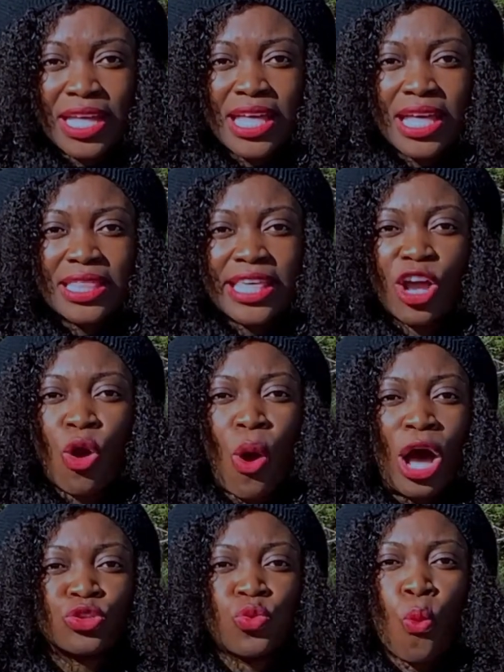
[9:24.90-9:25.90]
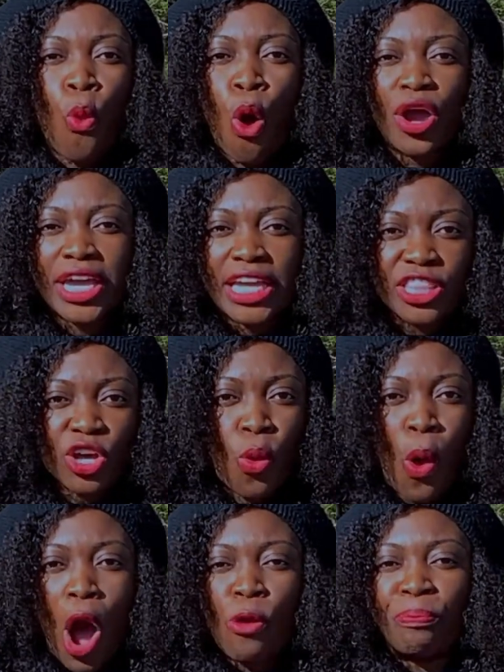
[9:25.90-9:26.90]
They go out walking, they go
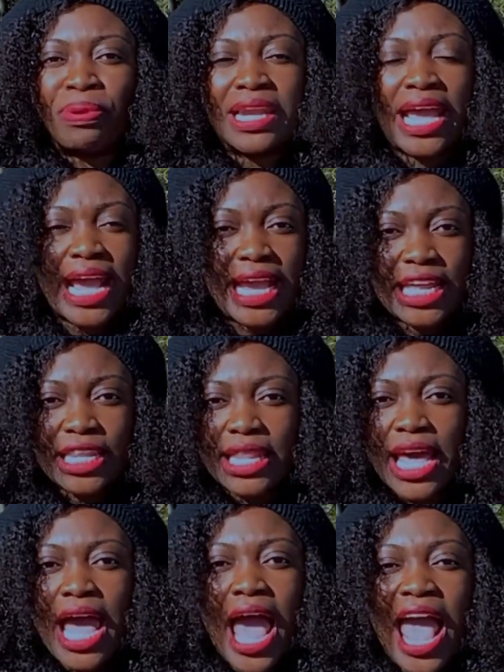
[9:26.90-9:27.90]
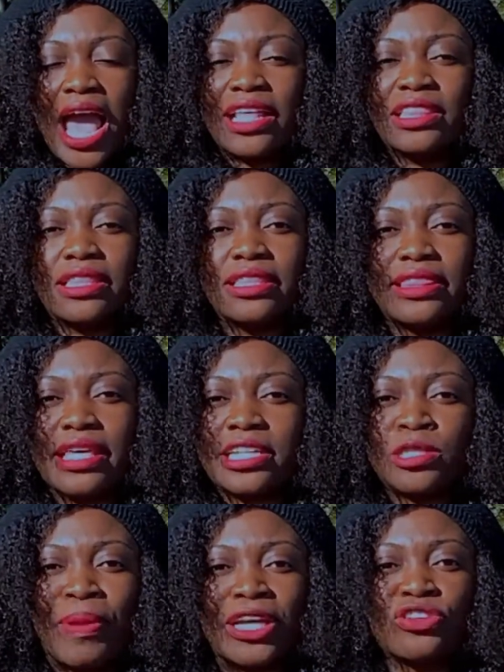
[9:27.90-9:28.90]
out playing. It's
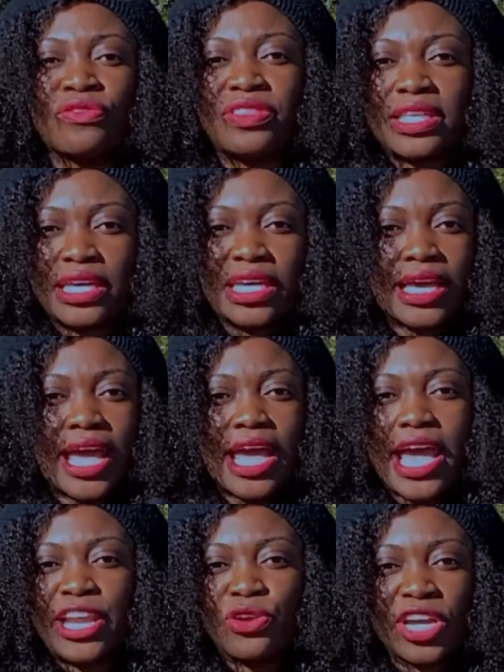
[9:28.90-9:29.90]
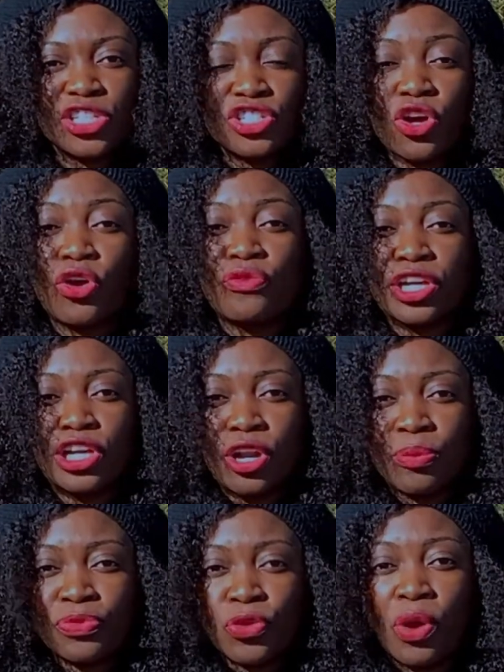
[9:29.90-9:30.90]
part of the educational curriculum.
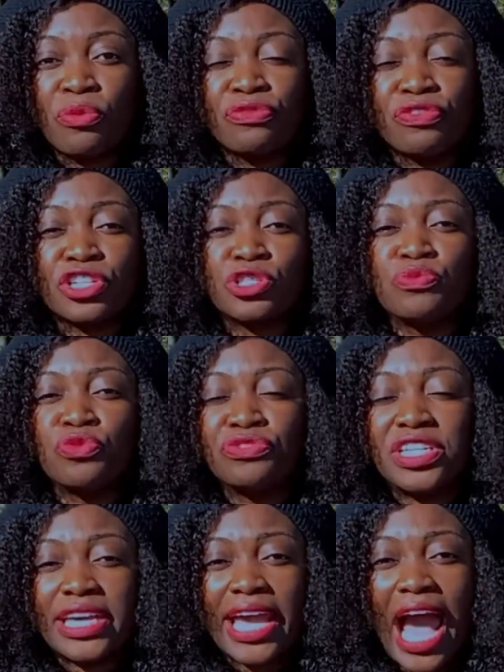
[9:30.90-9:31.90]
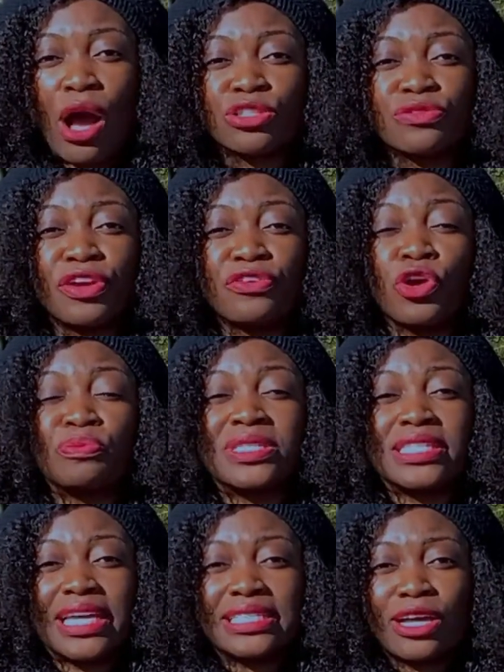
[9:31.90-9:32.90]
When we first moved here, I was very upset.
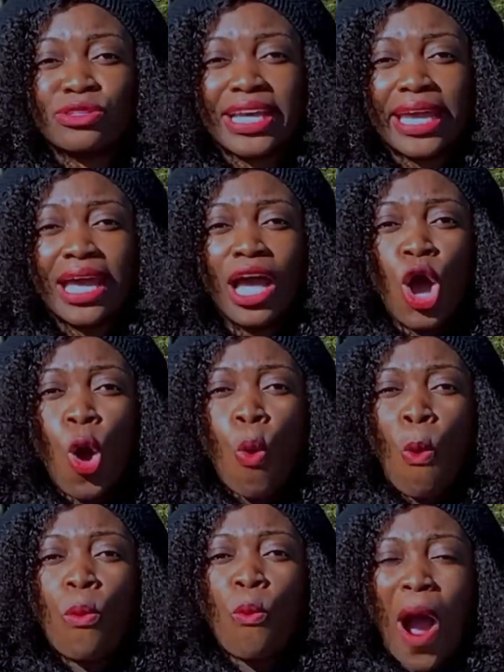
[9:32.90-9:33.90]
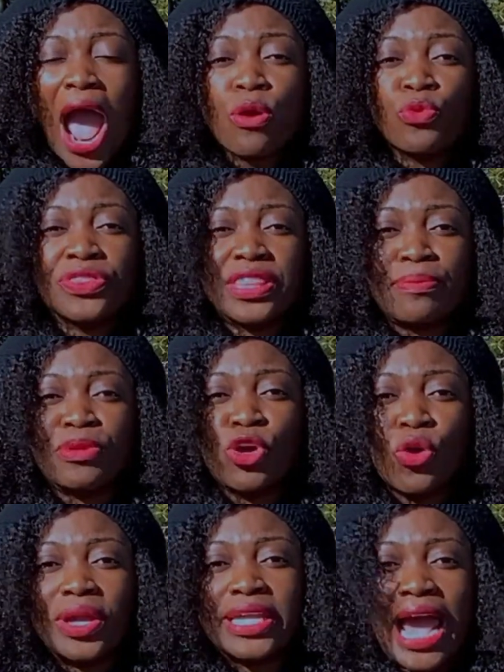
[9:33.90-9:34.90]
I was like, well, why would they be
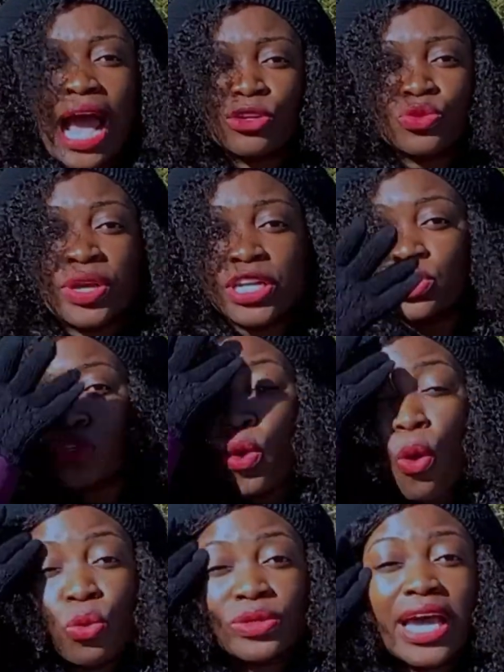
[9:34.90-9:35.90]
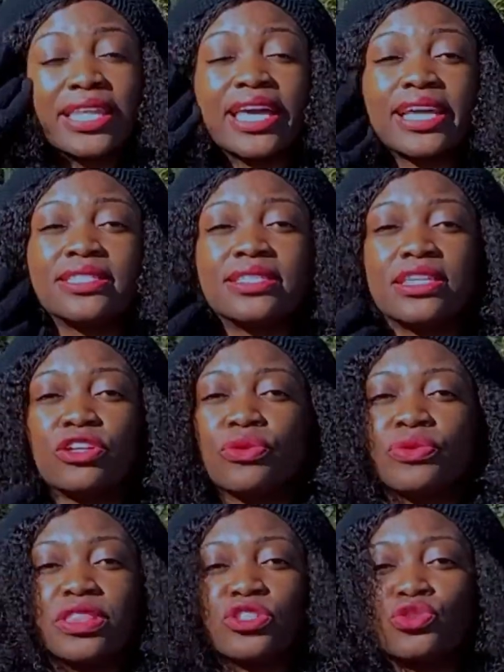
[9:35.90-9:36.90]
going out when it's cold? And the
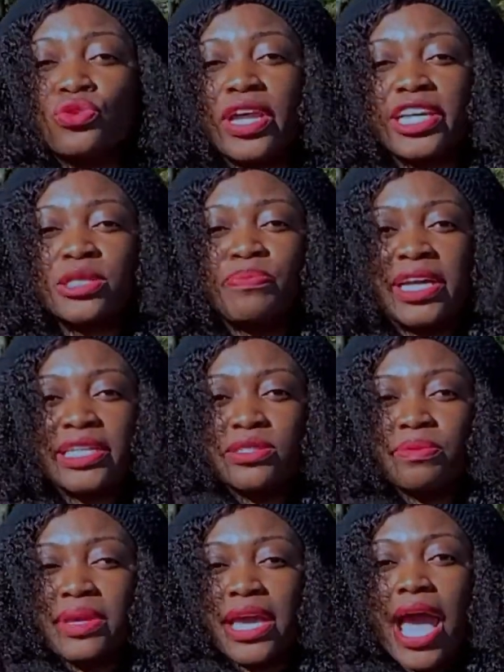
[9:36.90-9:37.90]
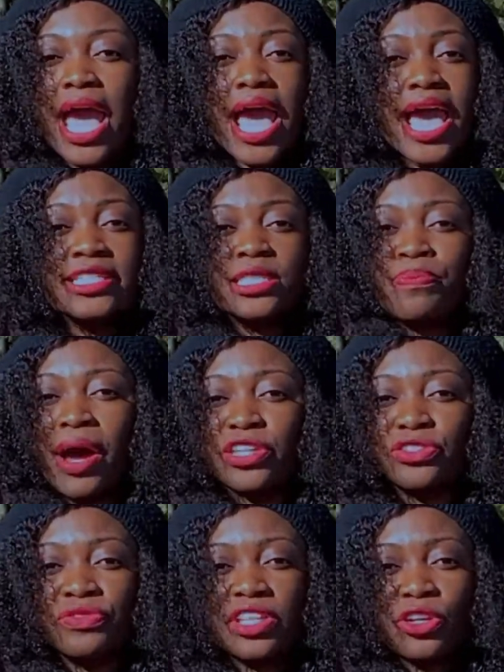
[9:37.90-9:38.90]
school explained to me, it's part of
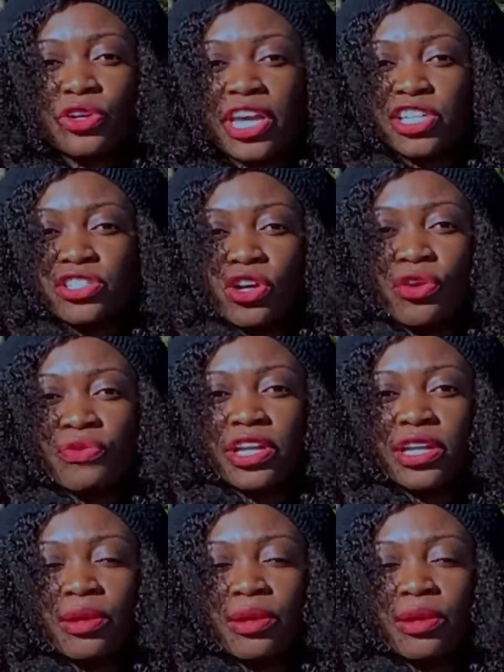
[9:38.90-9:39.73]
the educational curriculum.